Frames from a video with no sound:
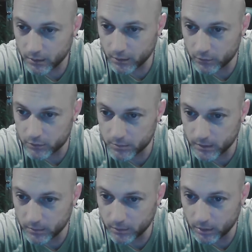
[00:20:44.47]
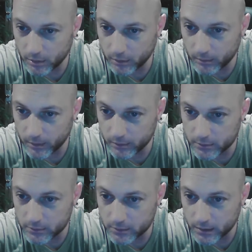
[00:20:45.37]
those people are about
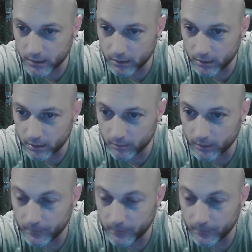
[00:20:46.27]
to take karma.